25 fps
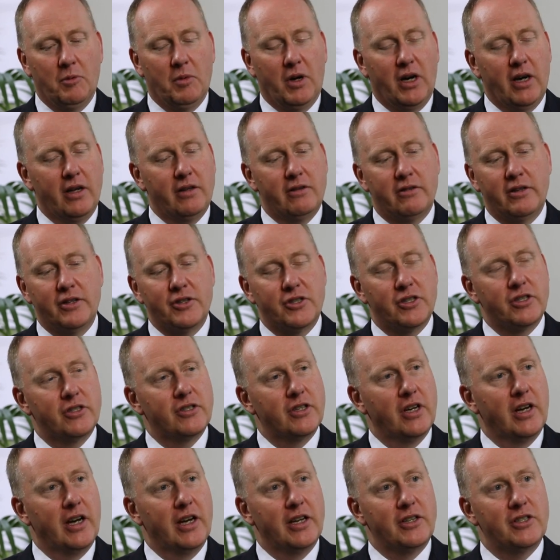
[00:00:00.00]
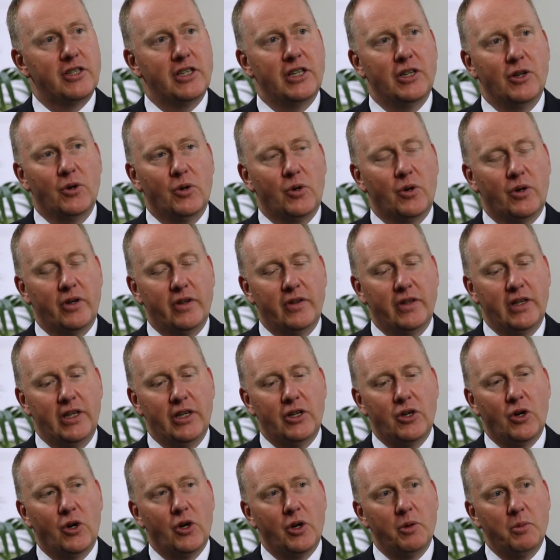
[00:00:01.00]
either in society or in the
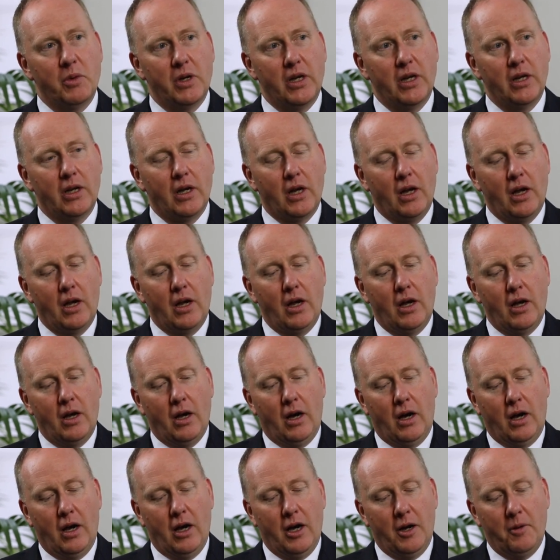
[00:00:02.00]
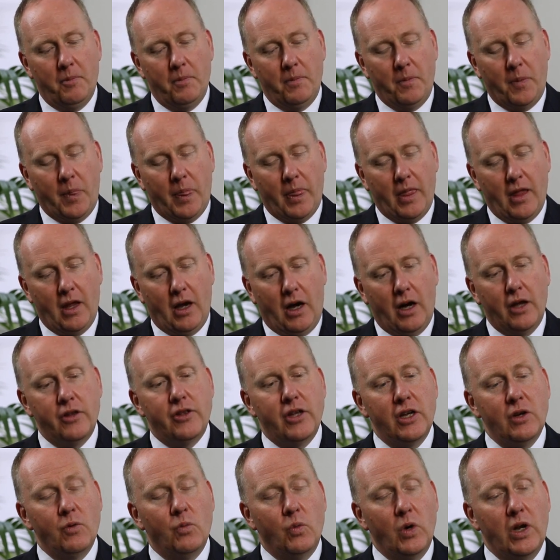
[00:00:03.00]
economy. I
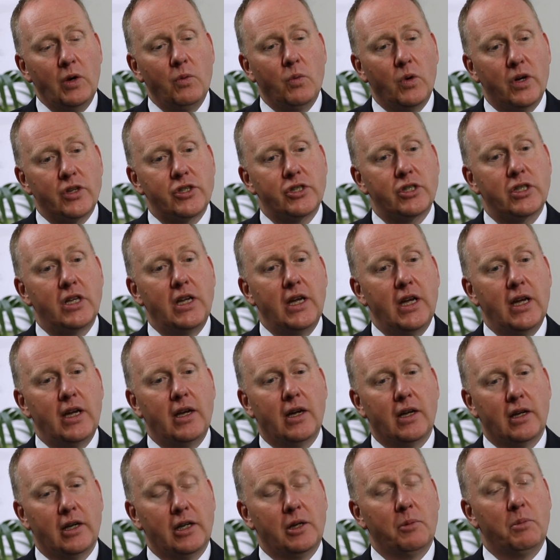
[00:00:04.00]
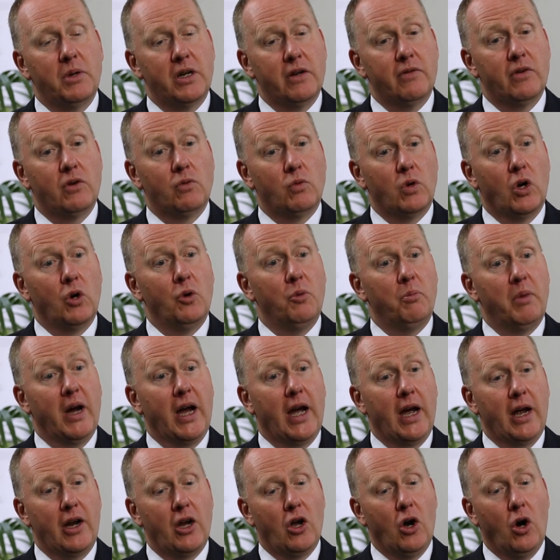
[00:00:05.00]
think we were seeing a little bit of a
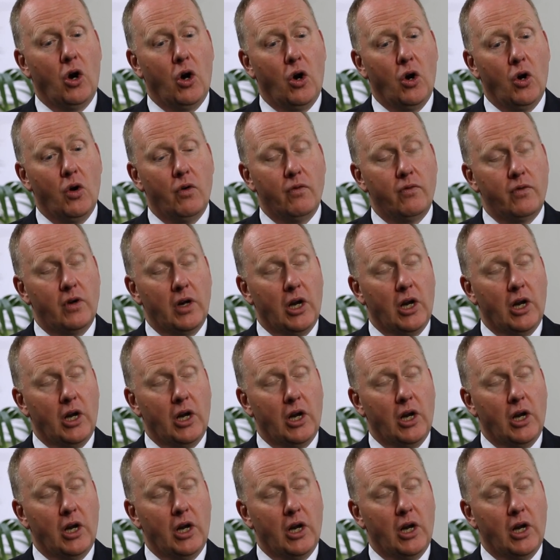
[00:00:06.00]
rollback of